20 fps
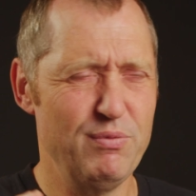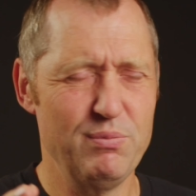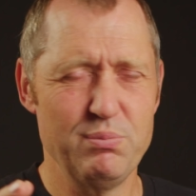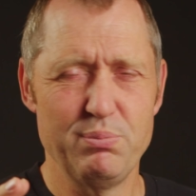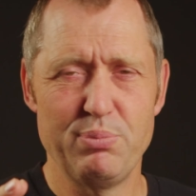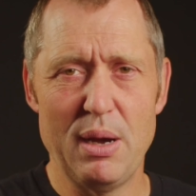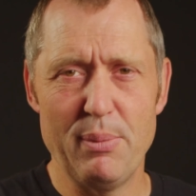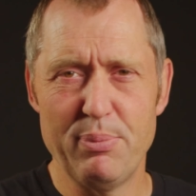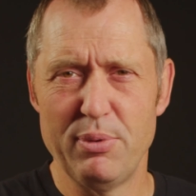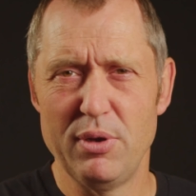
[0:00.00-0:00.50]

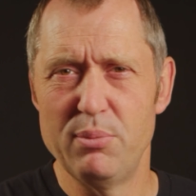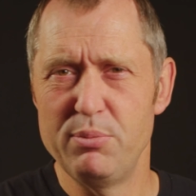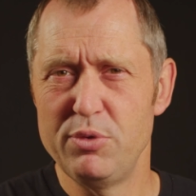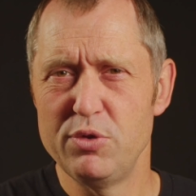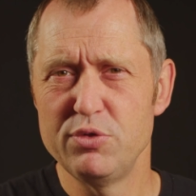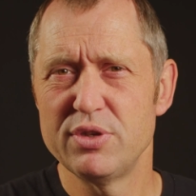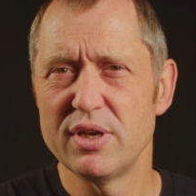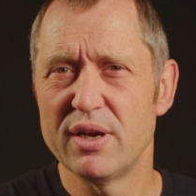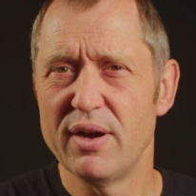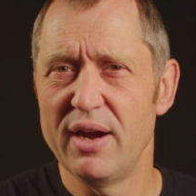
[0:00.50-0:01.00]
popular
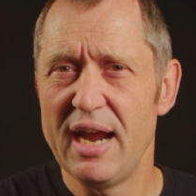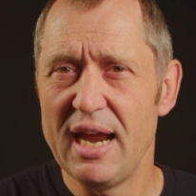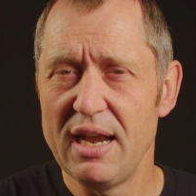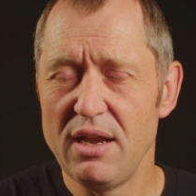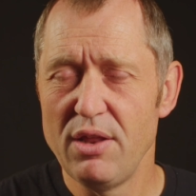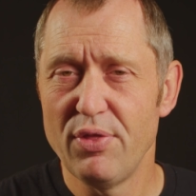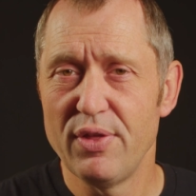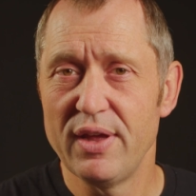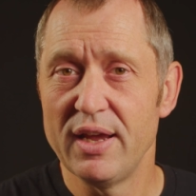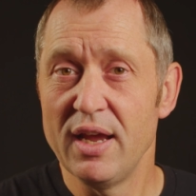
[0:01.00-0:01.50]
music or
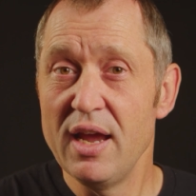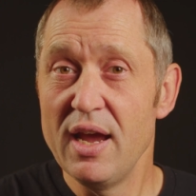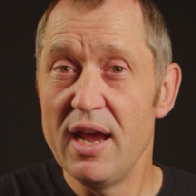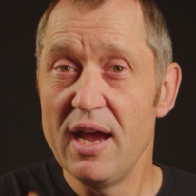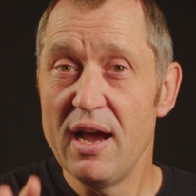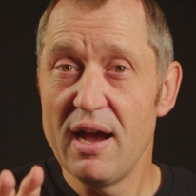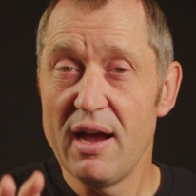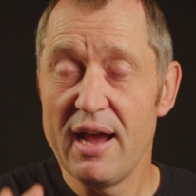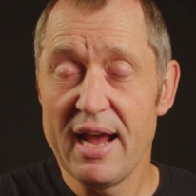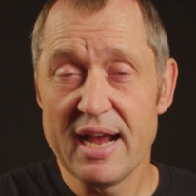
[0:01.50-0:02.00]
anything.
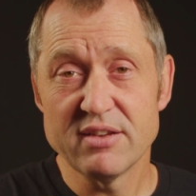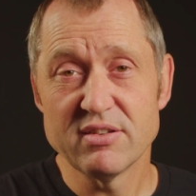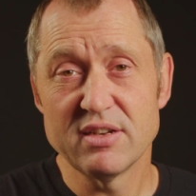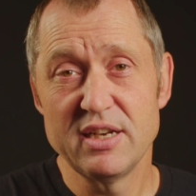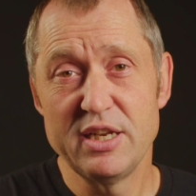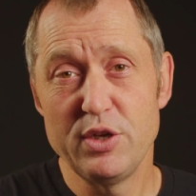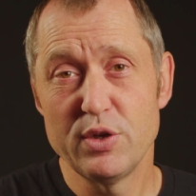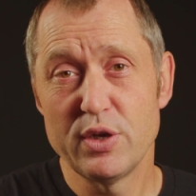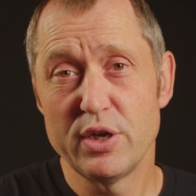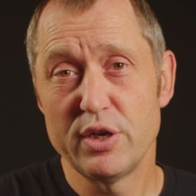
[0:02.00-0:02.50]
Actually,
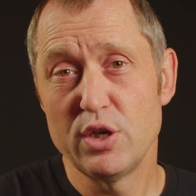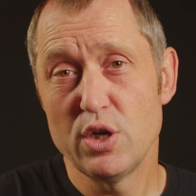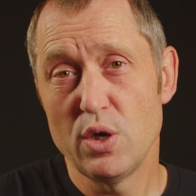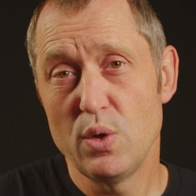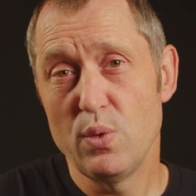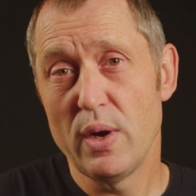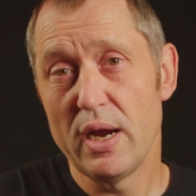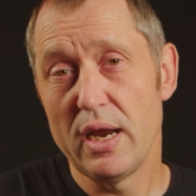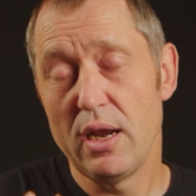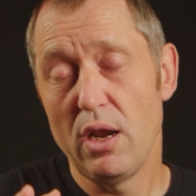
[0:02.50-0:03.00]
you can
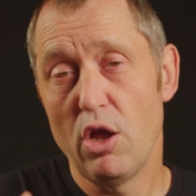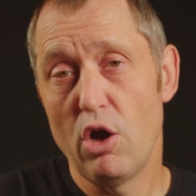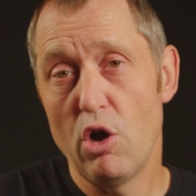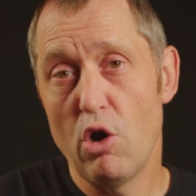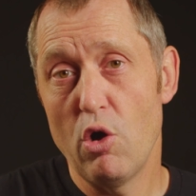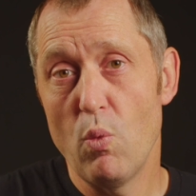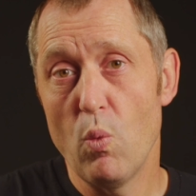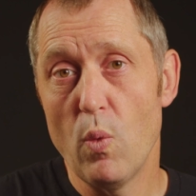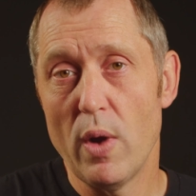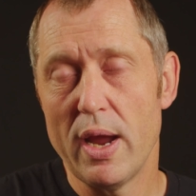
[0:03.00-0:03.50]
go a
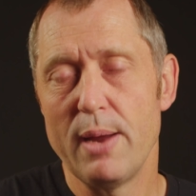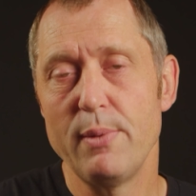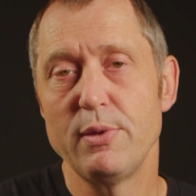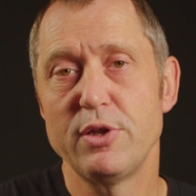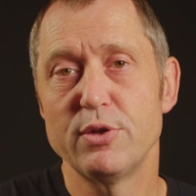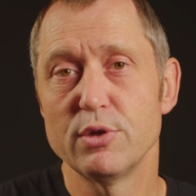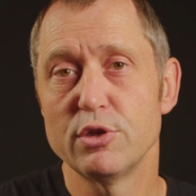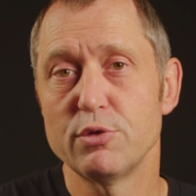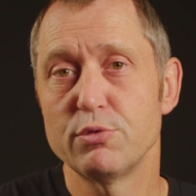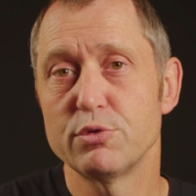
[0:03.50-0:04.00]
long way
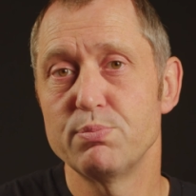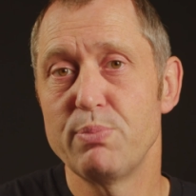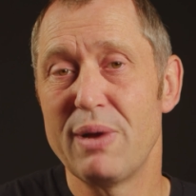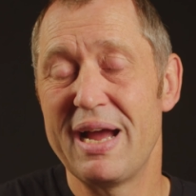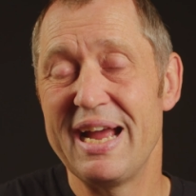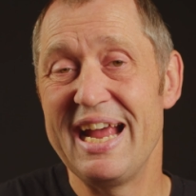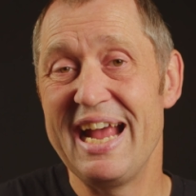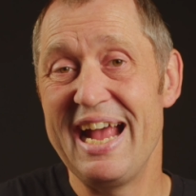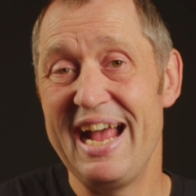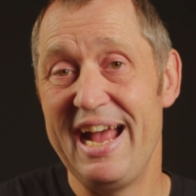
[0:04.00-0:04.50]
just
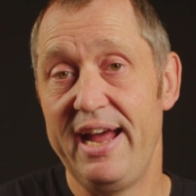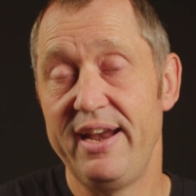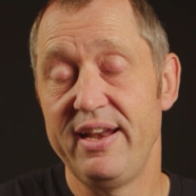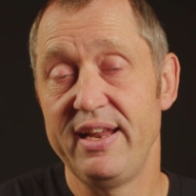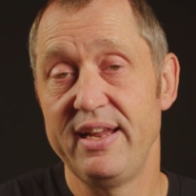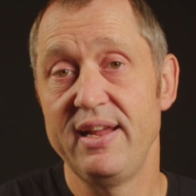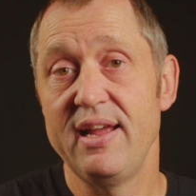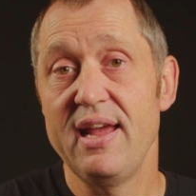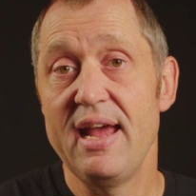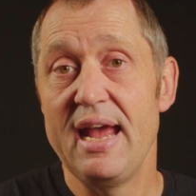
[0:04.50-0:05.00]
by
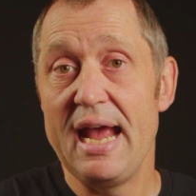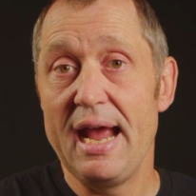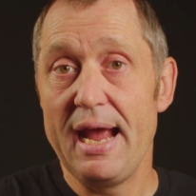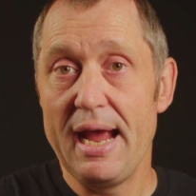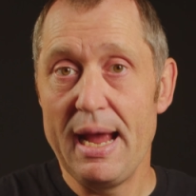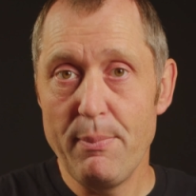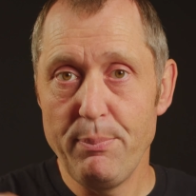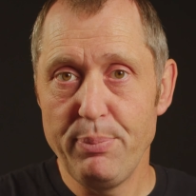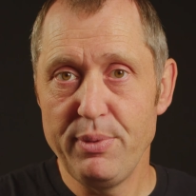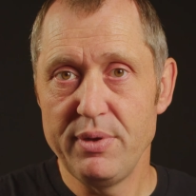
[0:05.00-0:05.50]
adding
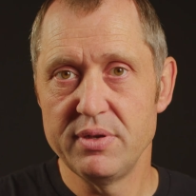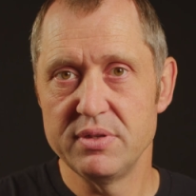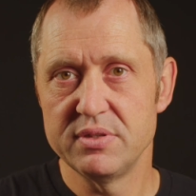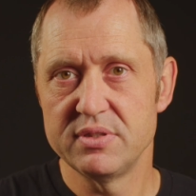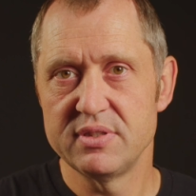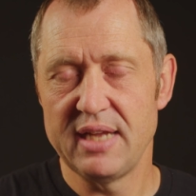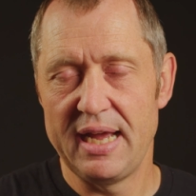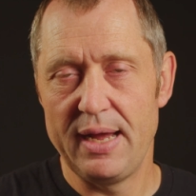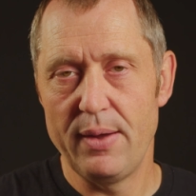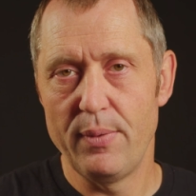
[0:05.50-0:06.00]
ambient
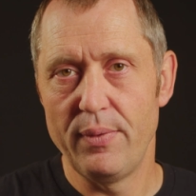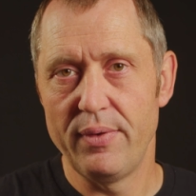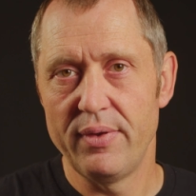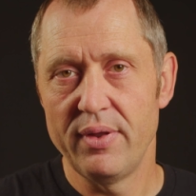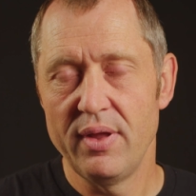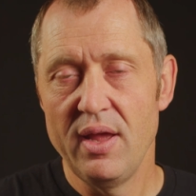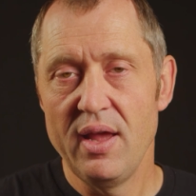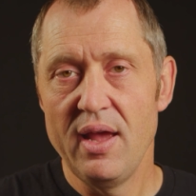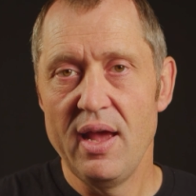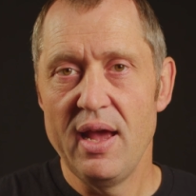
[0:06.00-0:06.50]
sound
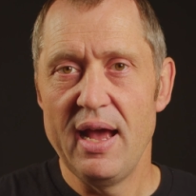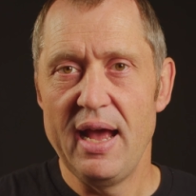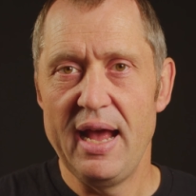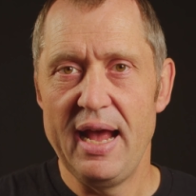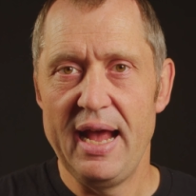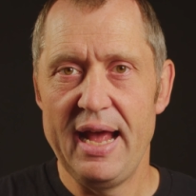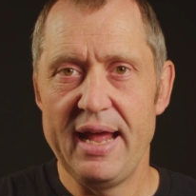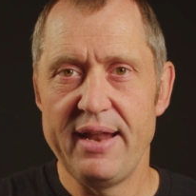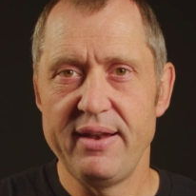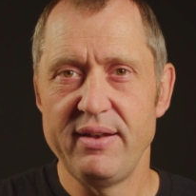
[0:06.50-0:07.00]

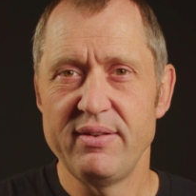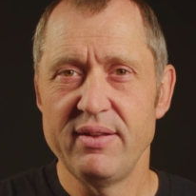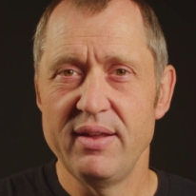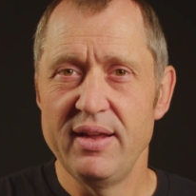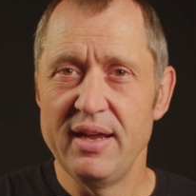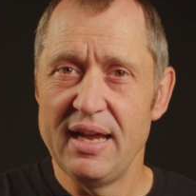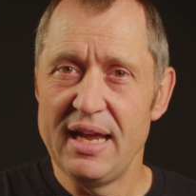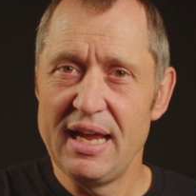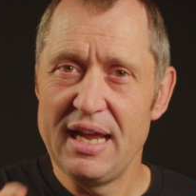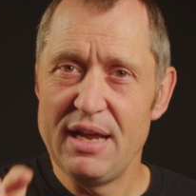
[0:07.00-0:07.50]
and
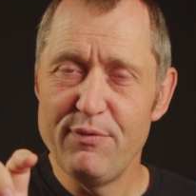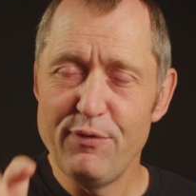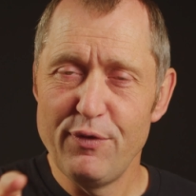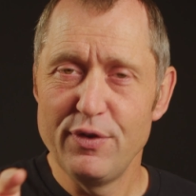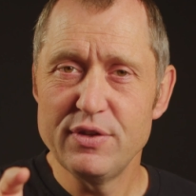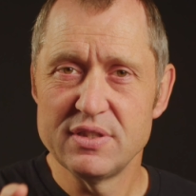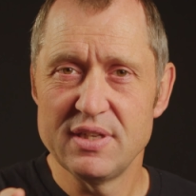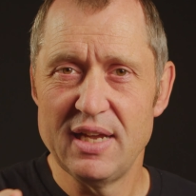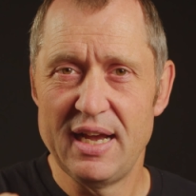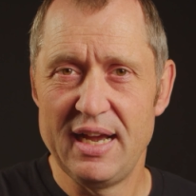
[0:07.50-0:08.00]

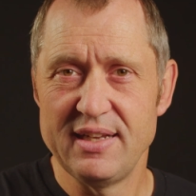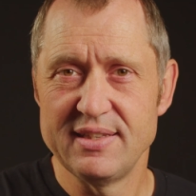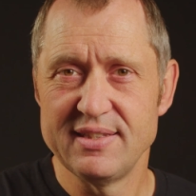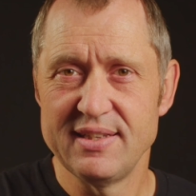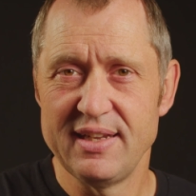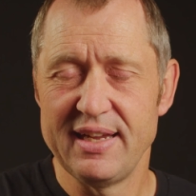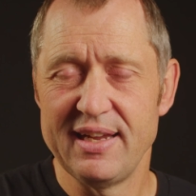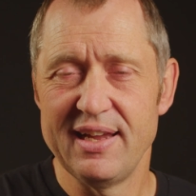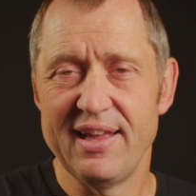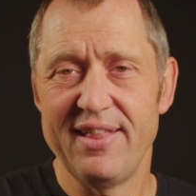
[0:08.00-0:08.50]

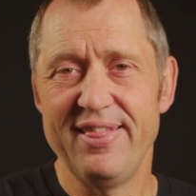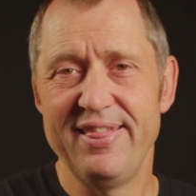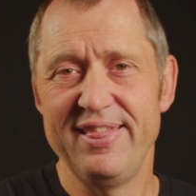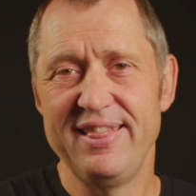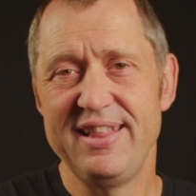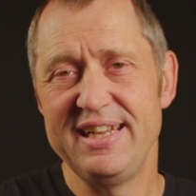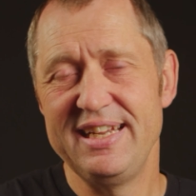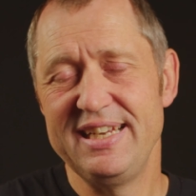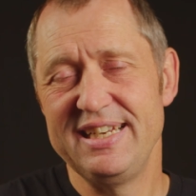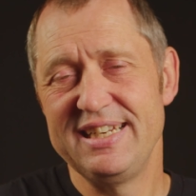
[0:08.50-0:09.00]
emphasizing
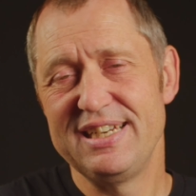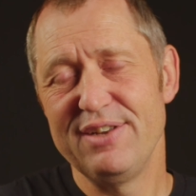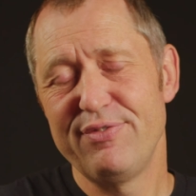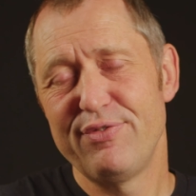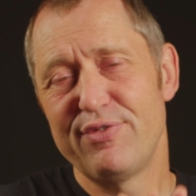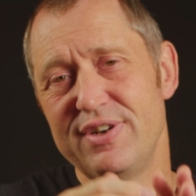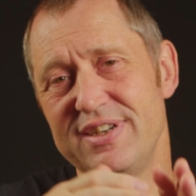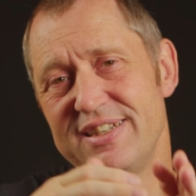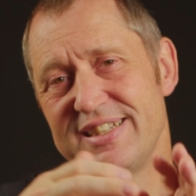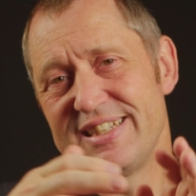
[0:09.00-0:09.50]
the
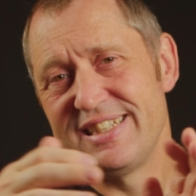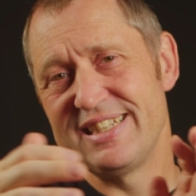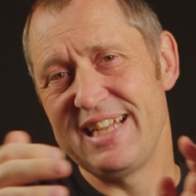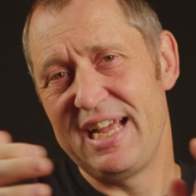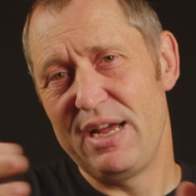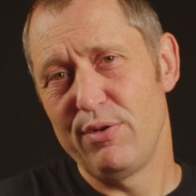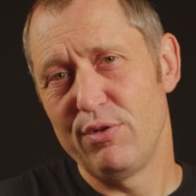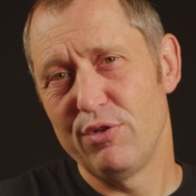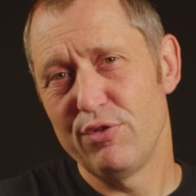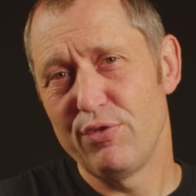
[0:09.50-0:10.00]
different
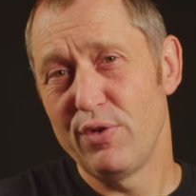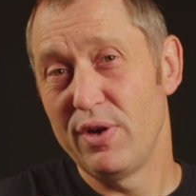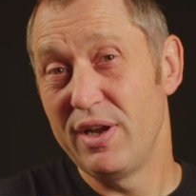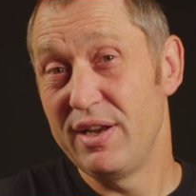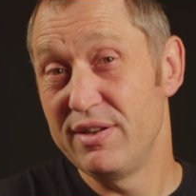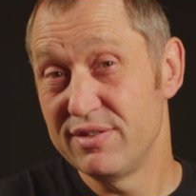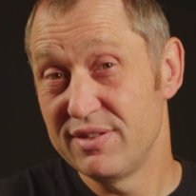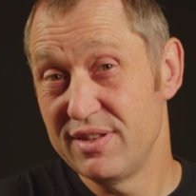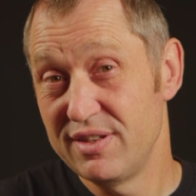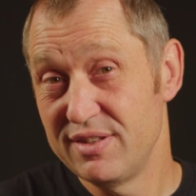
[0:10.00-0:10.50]
sounds. For
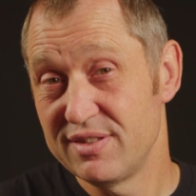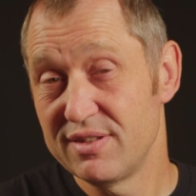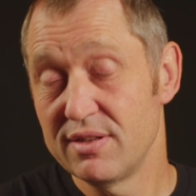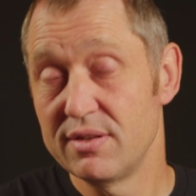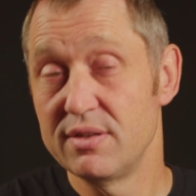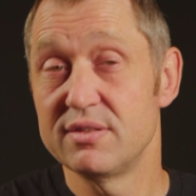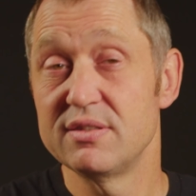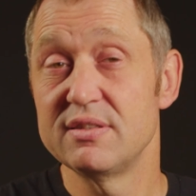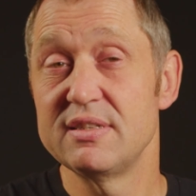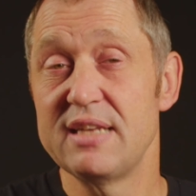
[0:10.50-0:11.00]
instance,
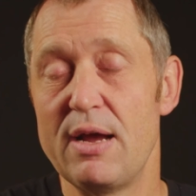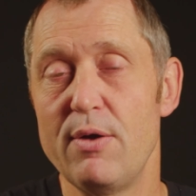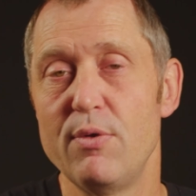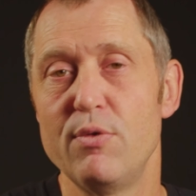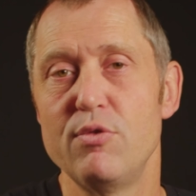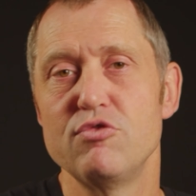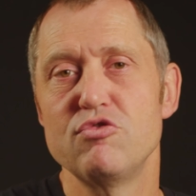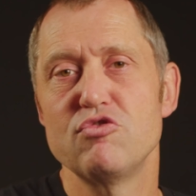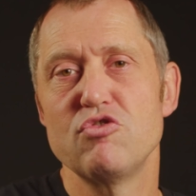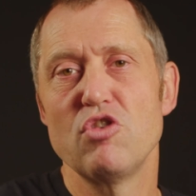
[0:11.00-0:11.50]

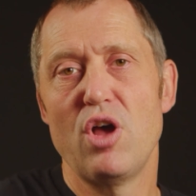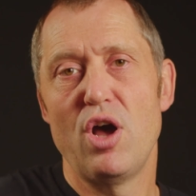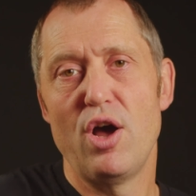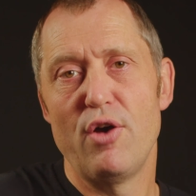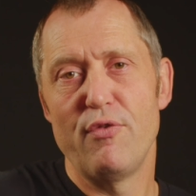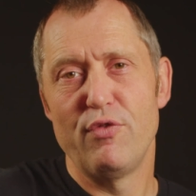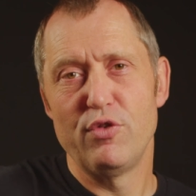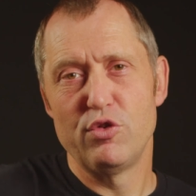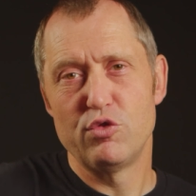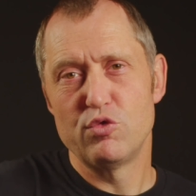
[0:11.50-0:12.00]
sounds
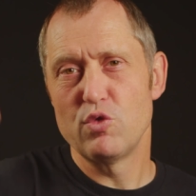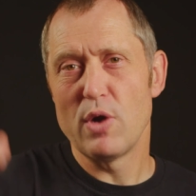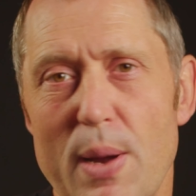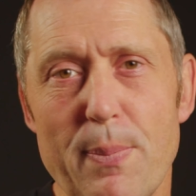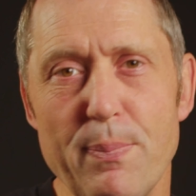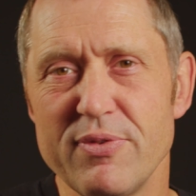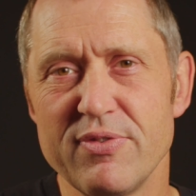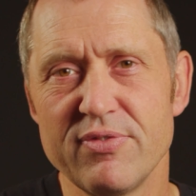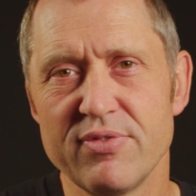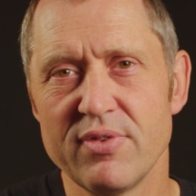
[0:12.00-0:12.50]
of
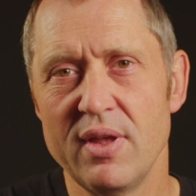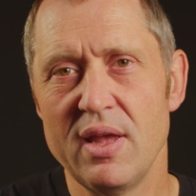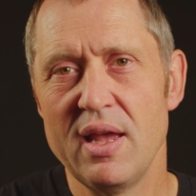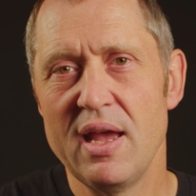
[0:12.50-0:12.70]
drops.